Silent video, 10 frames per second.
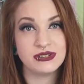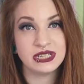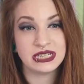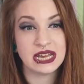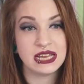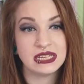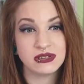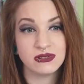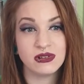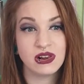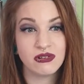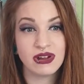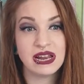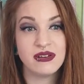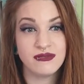on today is called
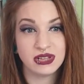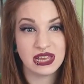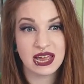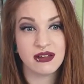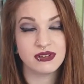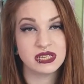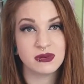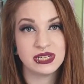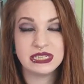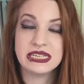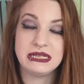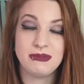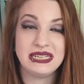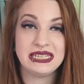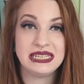Chlorella vulgaris, which is a
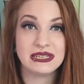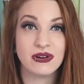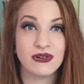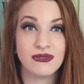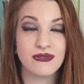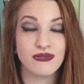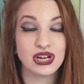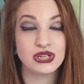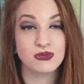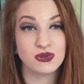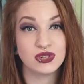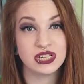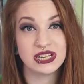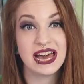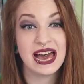species of
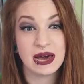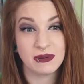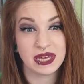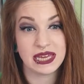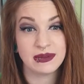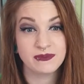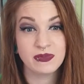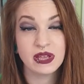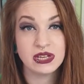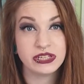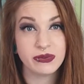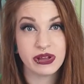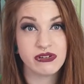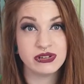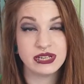freshwater algae. So it
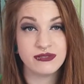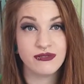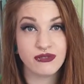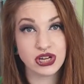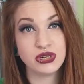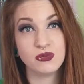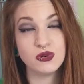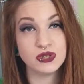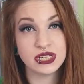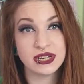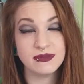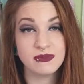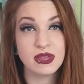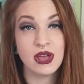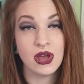grows in fresh water,
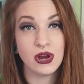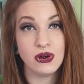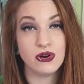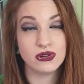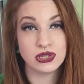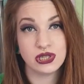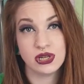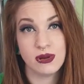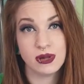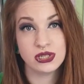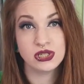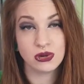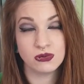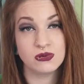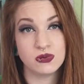not
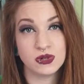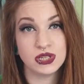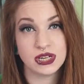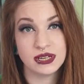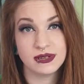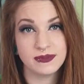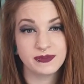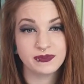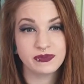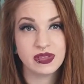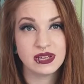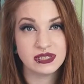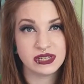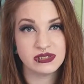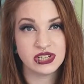salt water.
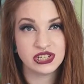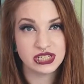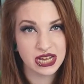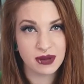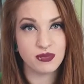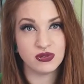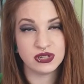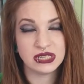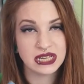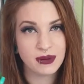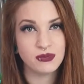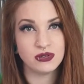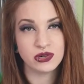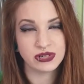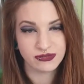So such as tap water, tap
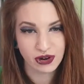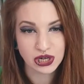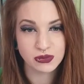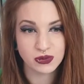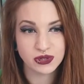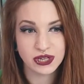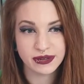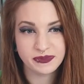water is fresh water.